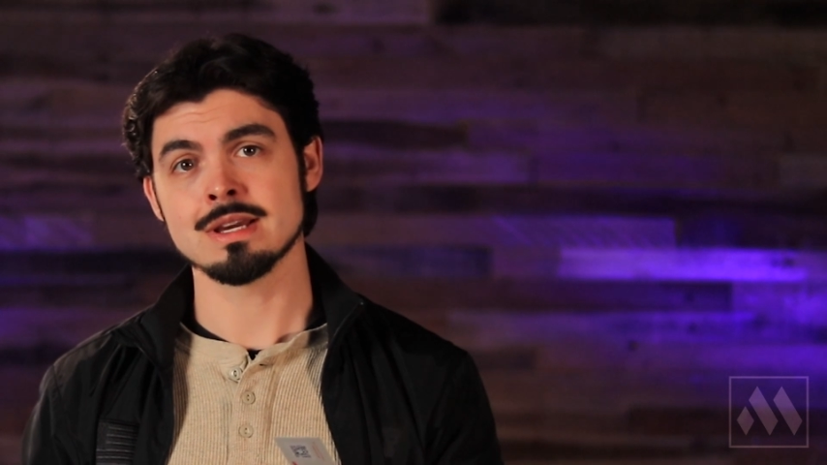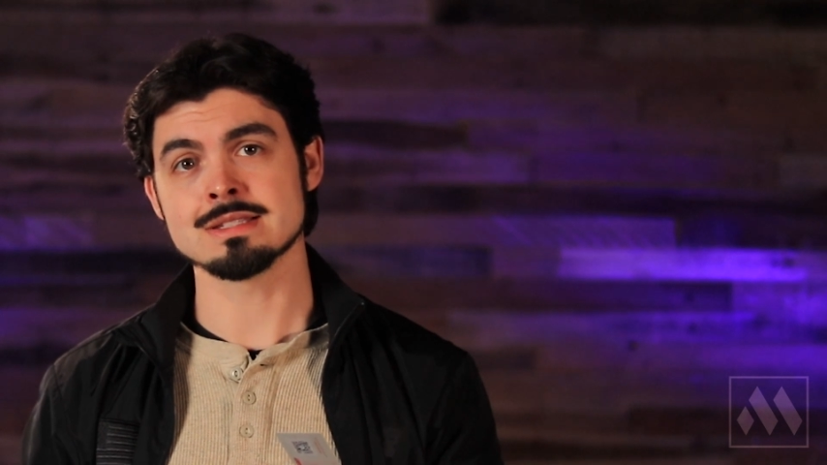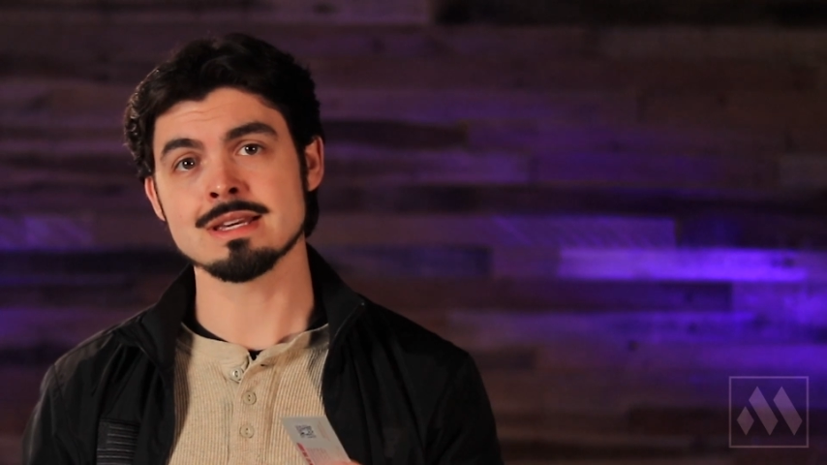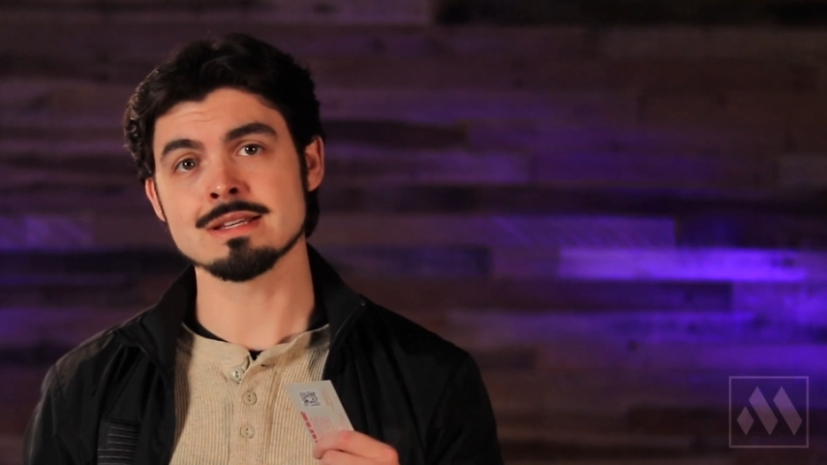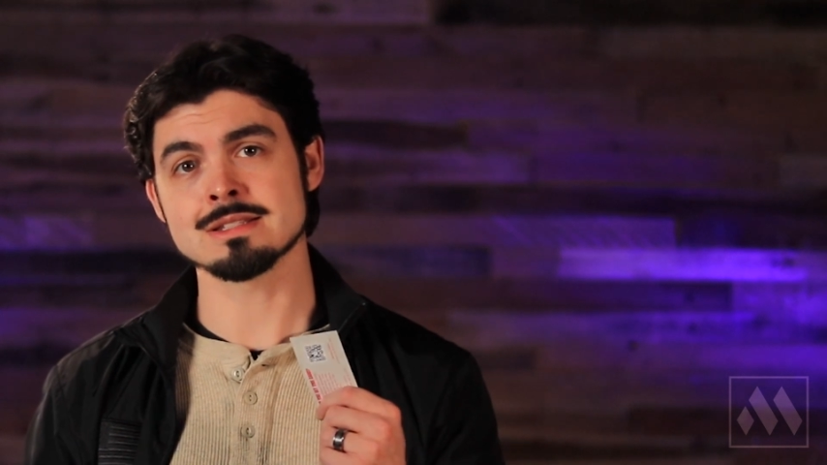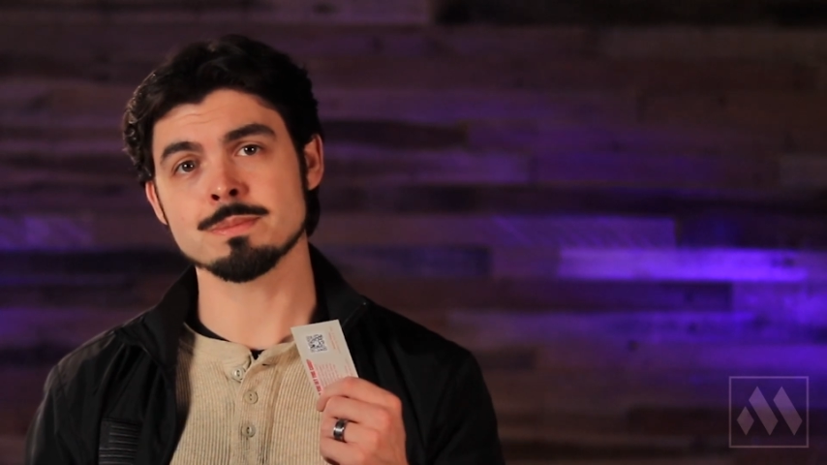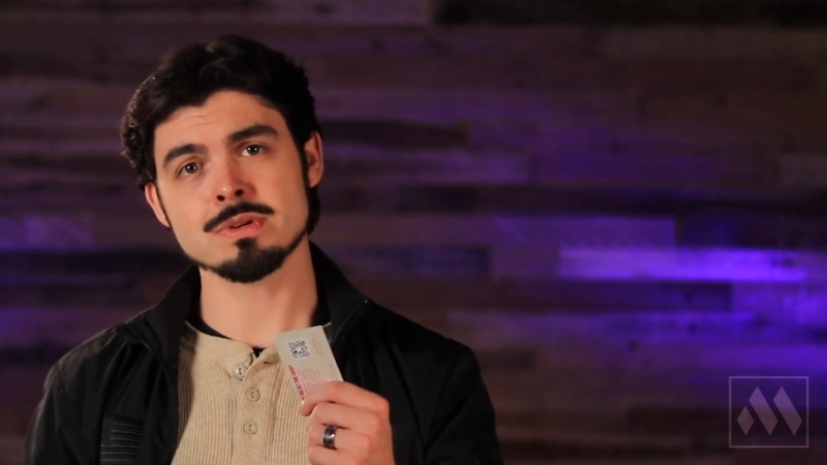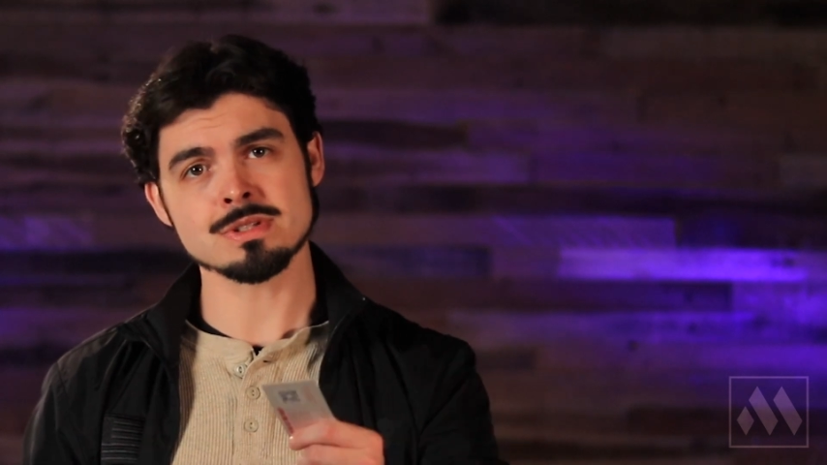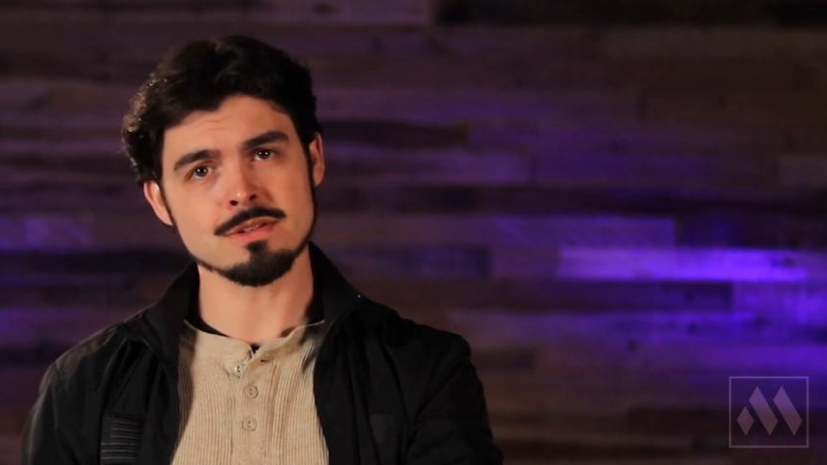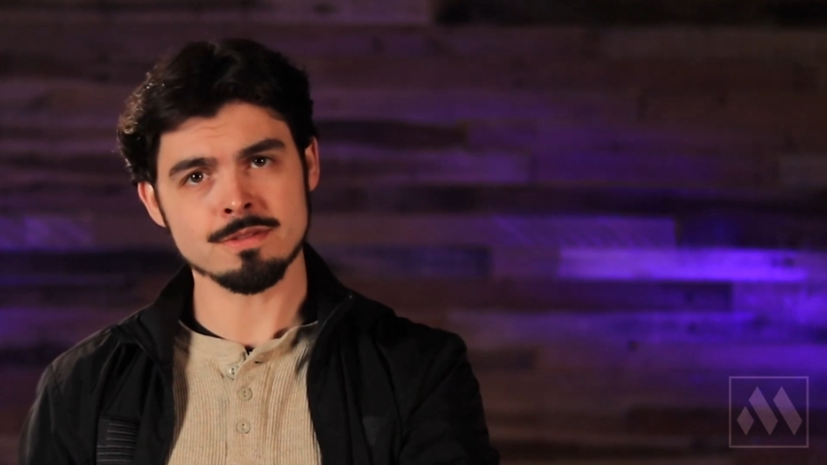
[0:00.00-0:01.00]
and says, the
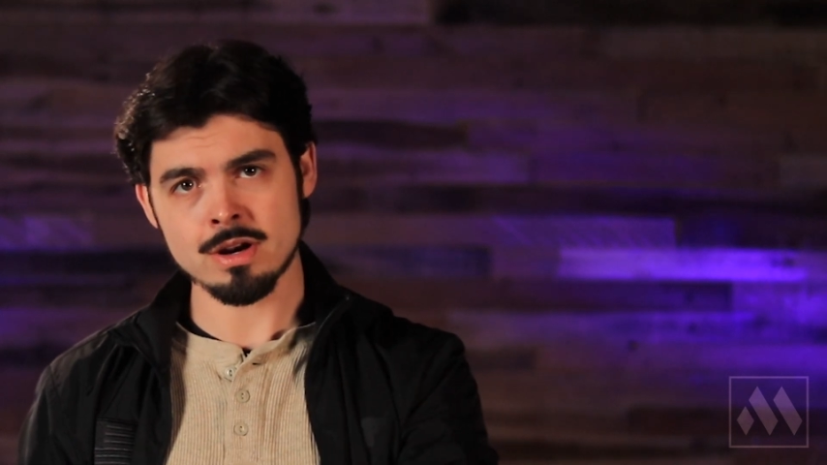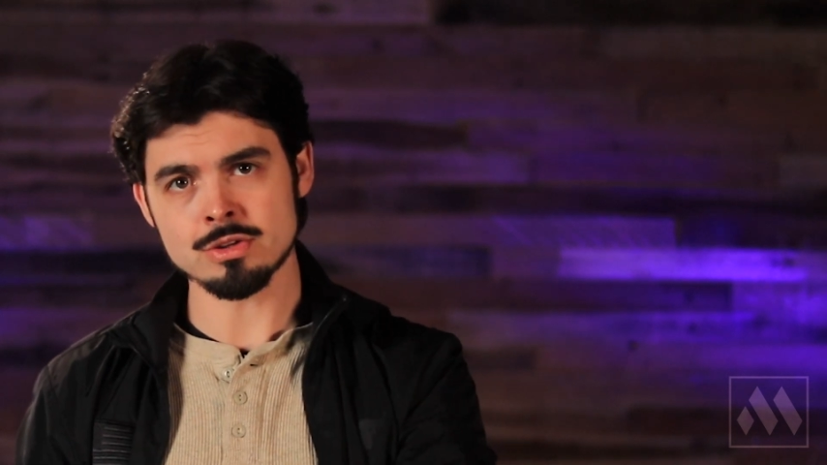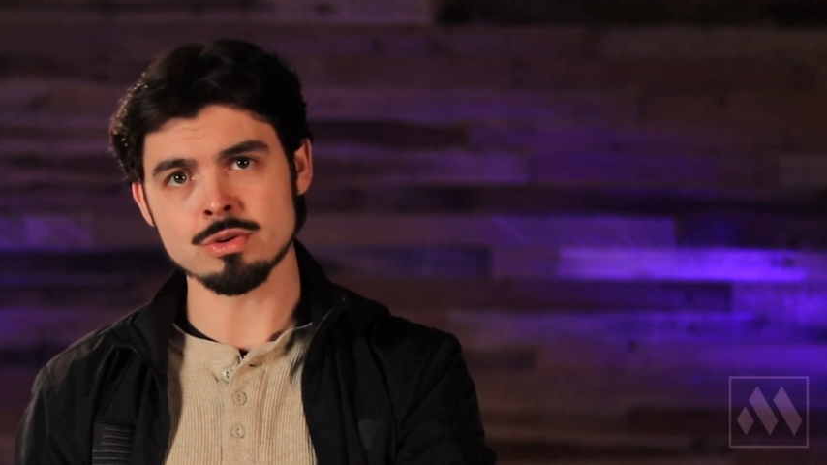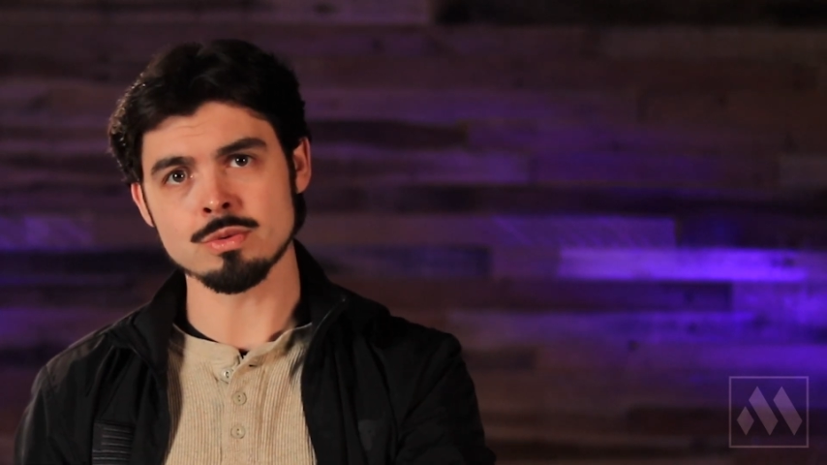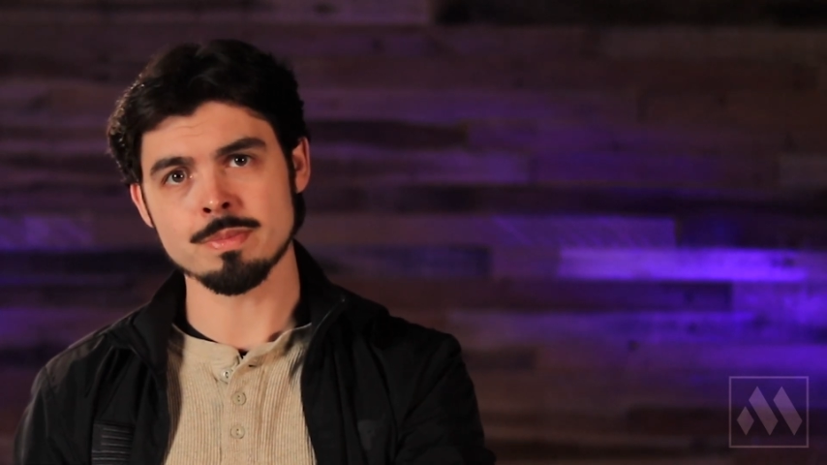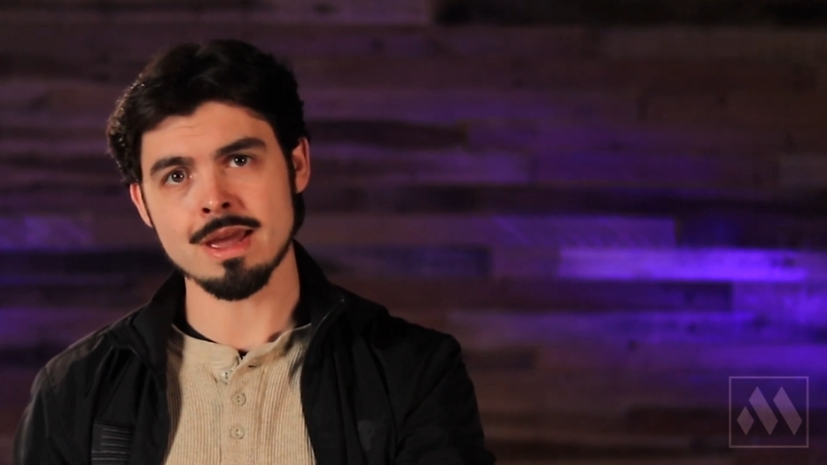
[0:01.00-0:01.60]
person in front of you